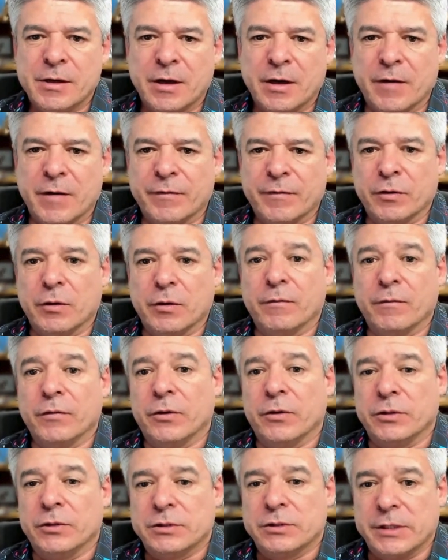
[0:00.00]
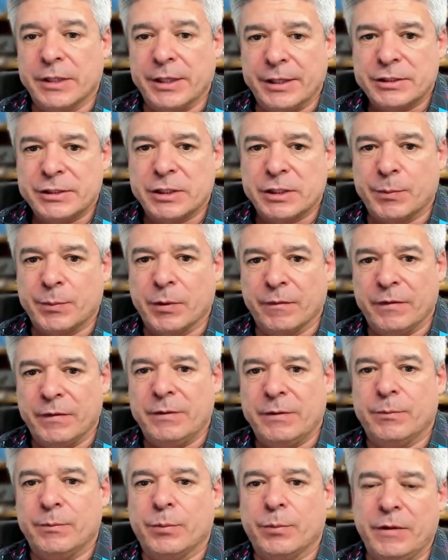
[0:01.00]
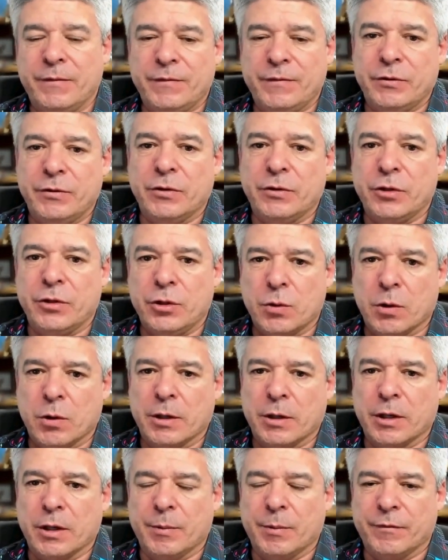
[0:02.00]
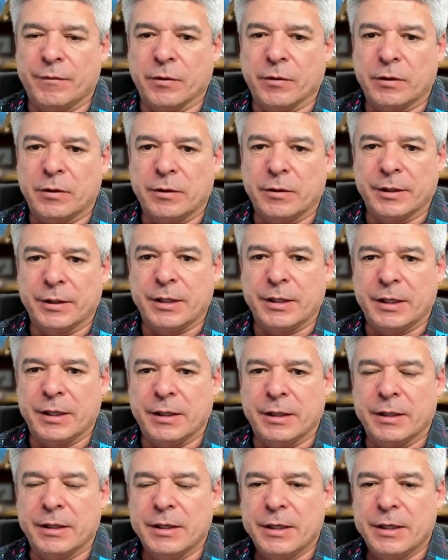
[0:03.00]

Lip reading: Hover over those links to preview the URL before clicking.